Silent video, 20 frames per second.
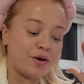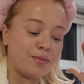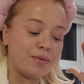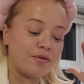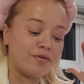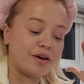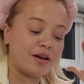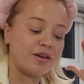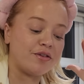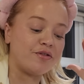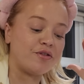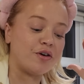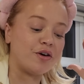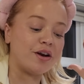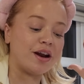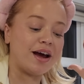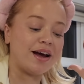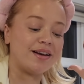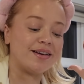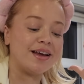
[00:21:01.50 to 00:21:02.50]
it'll be really
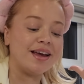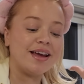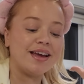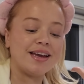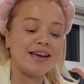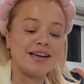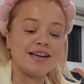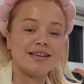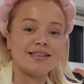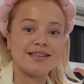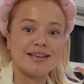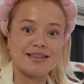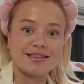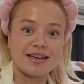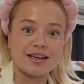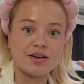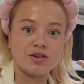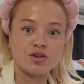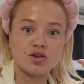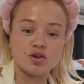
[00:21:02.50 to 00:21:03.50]
fun, and EDC is
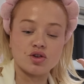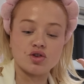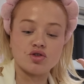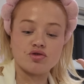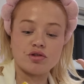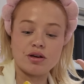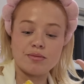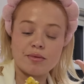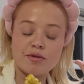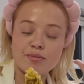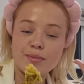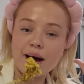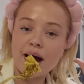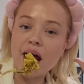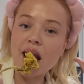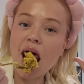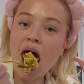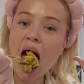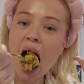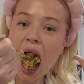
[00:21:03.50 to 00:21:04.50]
like such a dream of
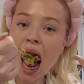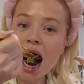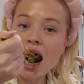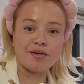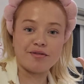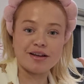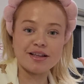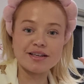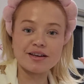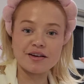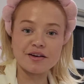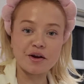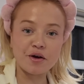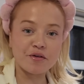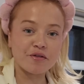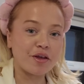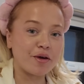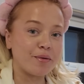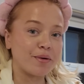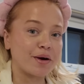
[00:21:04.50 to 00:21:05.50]
mine. I really didn't know
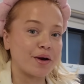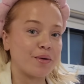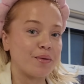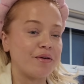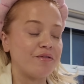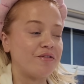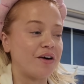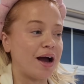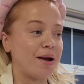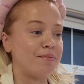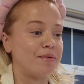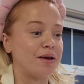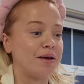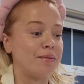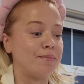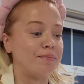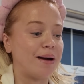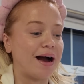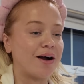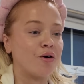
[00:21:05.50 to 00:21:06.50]
if they were going to invite
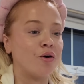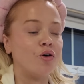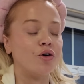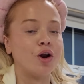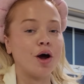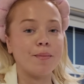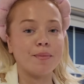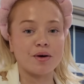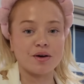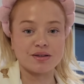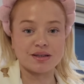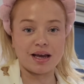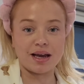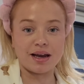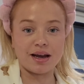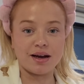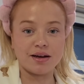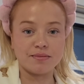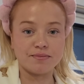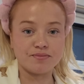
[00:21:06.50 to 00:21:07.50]
me back or not, because
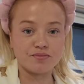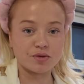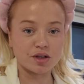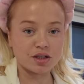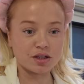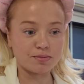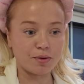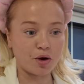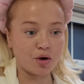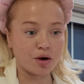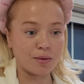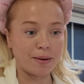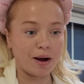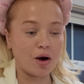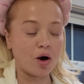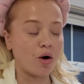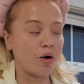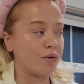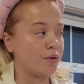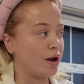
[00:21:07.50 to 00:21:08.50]
like I spoke
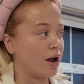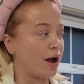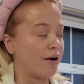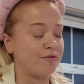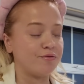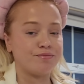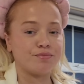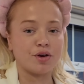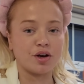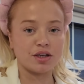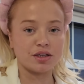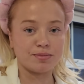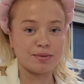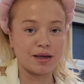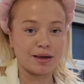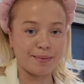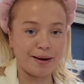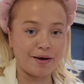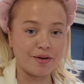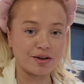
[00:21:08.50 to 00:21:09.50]
about, I'm going to
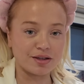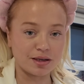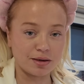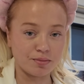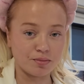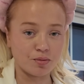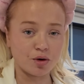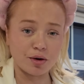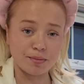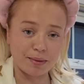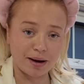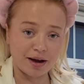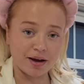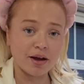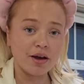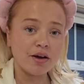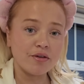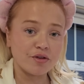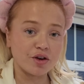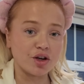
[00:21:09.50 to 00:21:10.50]
speak about this in one of my
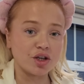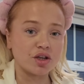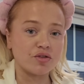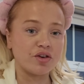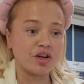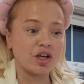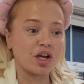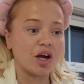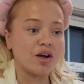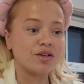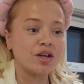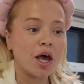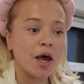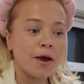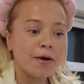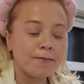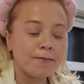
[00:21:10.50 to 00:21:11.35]
future videos,